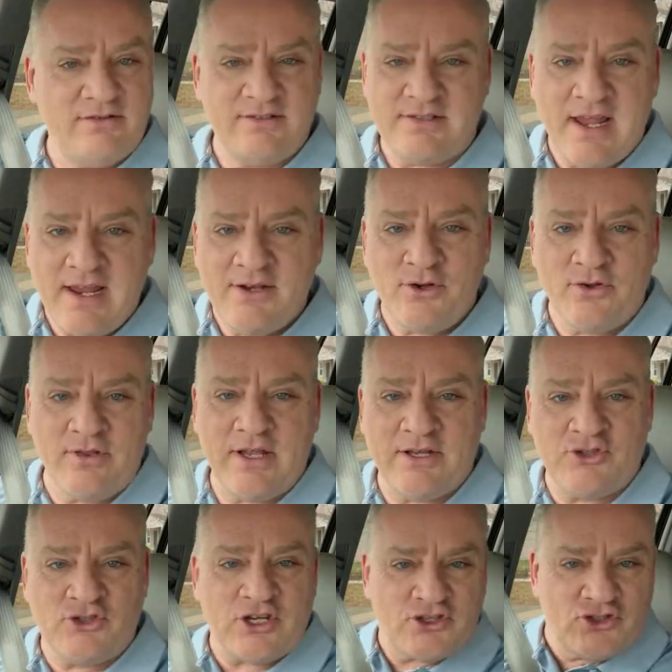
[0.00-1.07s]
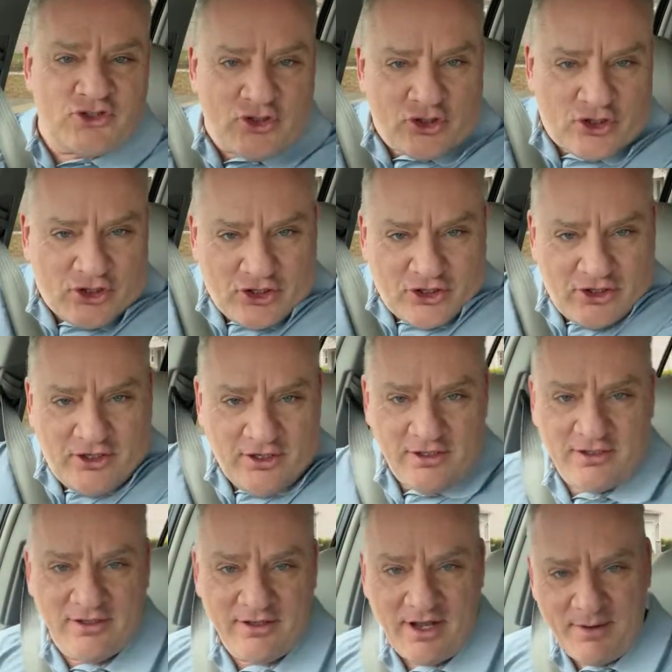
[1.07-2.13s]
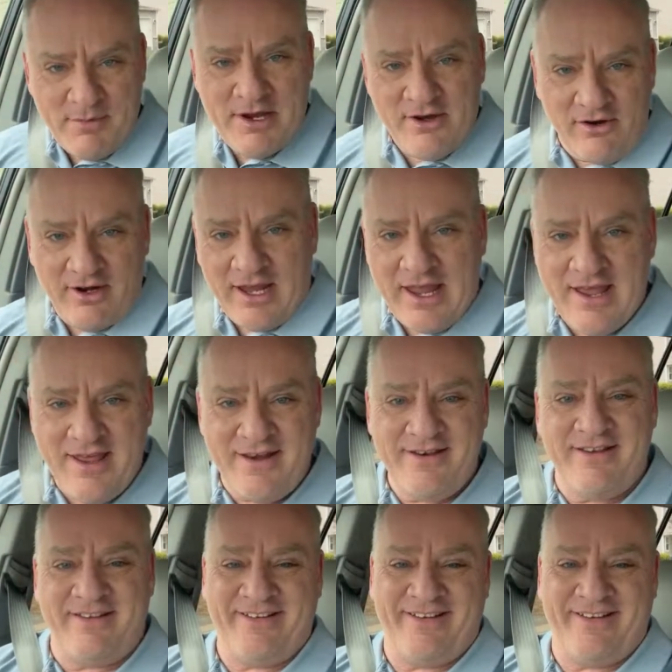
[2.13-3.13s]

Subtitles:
Daniel the adjuster. I'm here again.